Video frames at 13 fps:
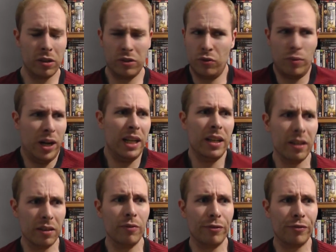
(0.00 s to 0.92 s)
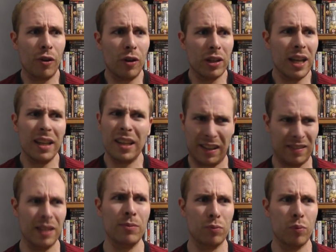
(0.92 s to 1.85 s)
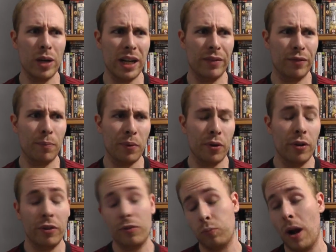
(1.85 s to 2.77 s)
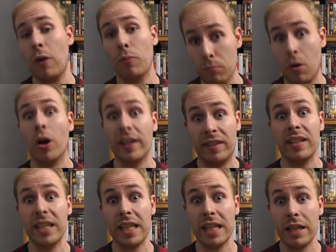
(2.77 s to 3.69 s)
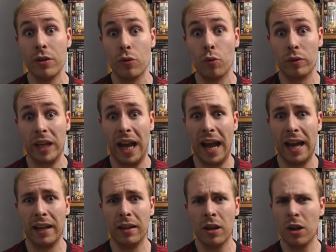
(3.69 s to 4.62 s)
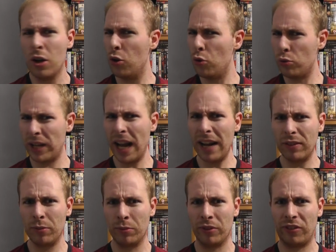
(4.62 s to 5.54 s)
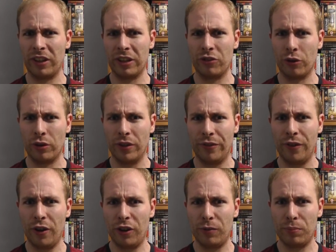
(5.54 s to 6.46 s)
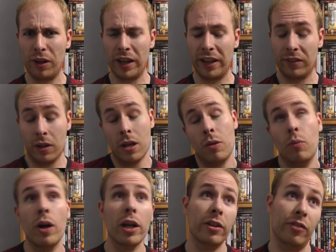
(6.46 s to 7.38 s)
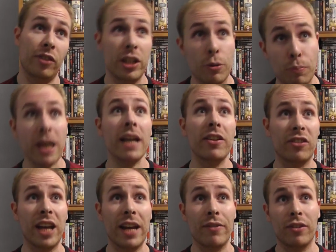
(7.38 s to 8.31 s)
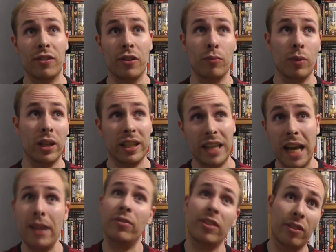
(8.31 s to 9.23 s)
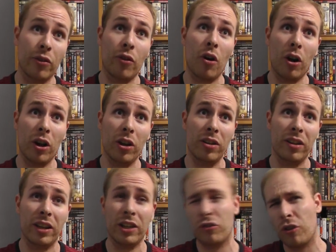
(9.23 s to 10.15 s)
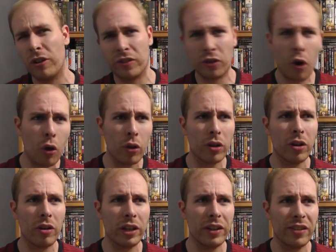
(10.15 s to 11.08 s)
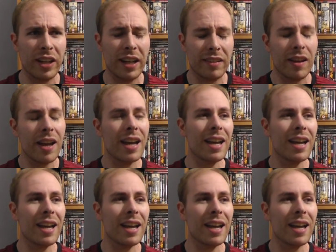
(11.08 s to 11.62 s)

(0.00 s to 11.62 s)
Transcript: Do any of them fly then? That seems weird for birds. Well, Mighty Eagle can. Who gave them the slingshot in the first place? Well, you see, the pigs gave it to them when they came to their island and they tried to colonise it.